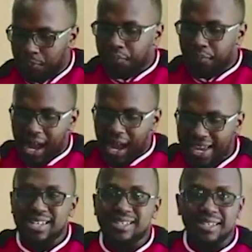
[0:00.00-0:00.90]
I can
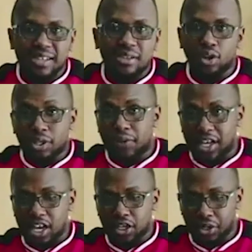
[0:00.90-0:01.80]
see the
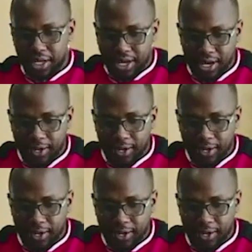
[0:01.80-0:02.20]
notification here,